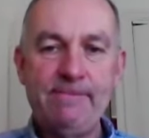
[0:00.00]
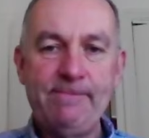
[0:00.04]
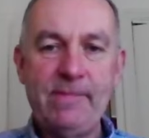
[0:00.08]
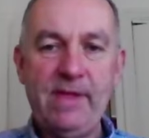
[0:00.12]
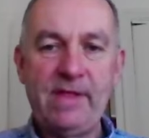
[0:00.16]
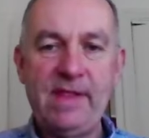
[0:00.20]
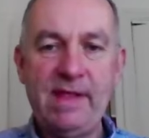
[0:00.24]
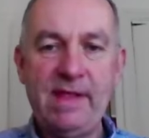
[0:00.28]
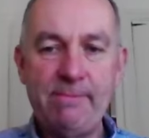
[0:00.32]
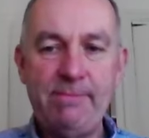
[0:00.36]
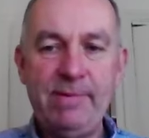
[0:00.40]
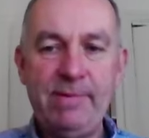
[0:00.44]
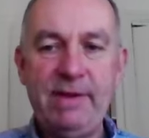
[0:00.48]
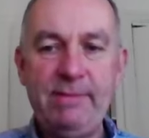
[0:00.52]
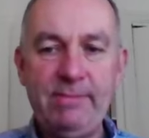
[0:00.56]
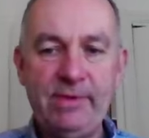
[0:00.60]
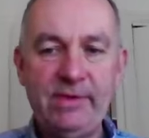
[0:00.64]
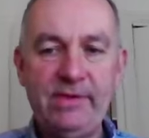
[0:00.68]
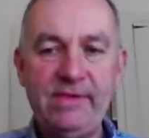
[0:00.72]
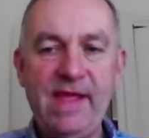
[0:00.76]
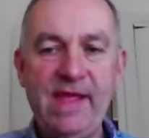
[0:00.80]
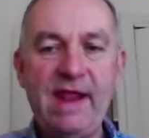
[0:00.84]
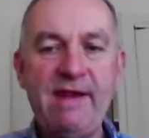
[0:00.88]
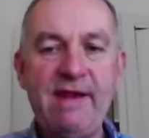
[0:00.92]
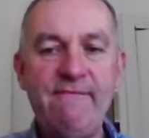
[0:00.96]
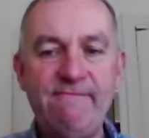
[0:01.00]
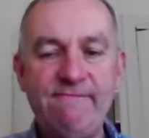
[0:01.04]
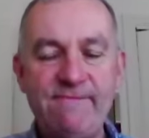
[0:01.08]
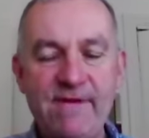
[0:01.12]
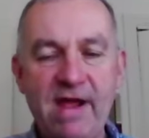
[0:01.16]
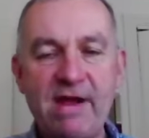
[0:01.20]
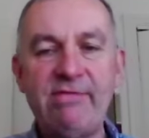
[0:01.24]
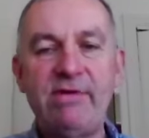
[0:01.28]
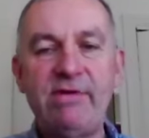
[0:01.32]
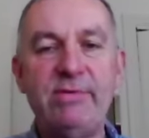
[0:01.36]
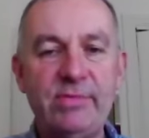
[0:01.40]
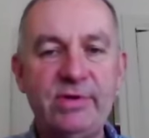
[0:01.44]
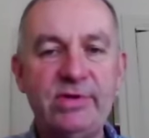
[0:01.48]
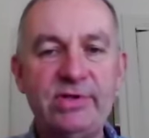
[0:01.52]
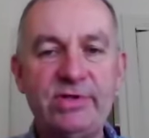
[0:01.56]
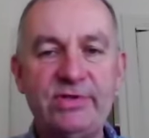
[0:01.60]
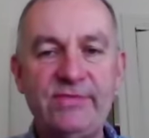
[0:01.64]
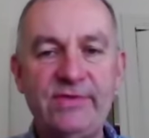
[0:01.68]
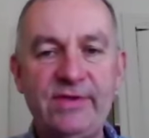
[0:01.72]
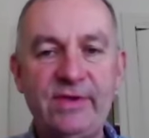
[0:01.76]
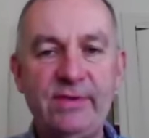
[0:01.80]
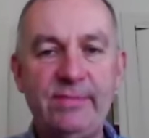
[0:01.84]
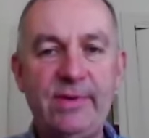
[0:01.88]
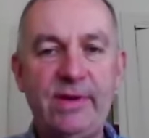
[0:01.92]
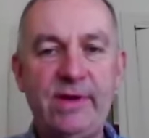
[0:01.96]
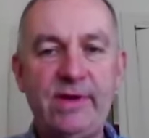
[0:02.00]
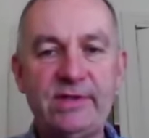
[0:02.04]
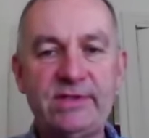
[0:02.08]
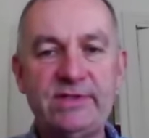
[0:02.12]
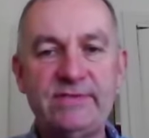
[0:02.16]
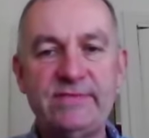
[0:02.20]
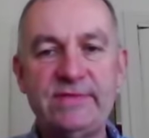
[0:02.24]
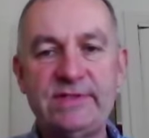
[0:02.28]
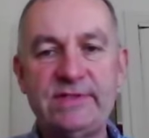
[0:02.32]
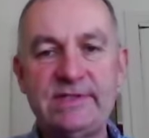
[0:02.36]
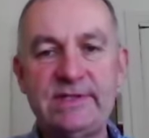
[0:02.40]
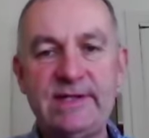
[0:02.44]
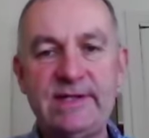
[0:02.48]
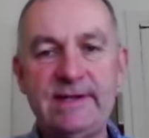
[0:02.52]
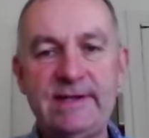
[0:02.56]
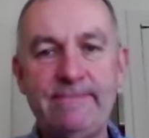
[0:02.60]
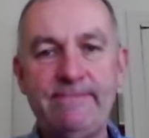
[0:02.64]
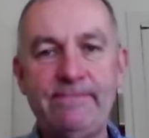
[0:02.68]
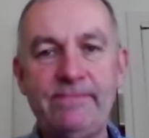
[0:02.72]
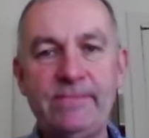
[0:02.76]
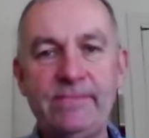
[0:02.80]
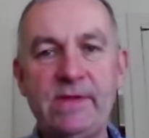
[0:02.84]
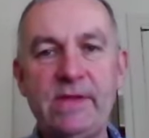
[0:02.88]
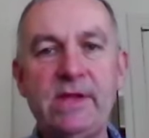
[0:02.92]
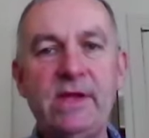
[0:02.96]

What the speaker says: And then people then very much feel part of a team.